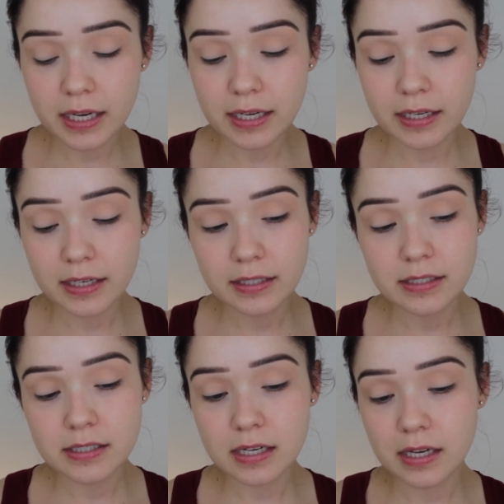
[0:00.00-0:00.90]

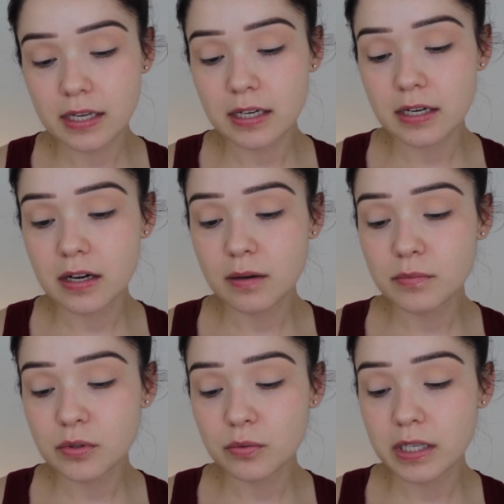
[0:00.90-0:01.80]
and it
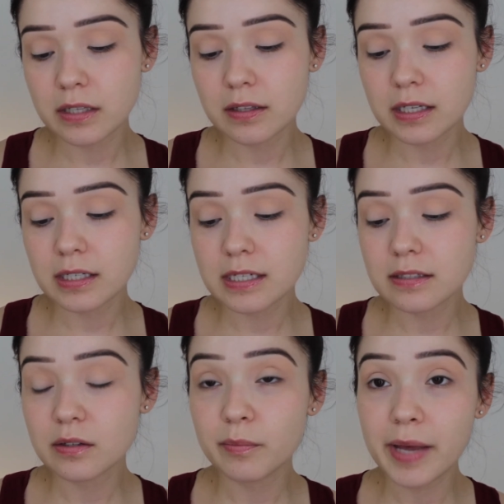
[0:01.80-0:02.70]
comes with a nice little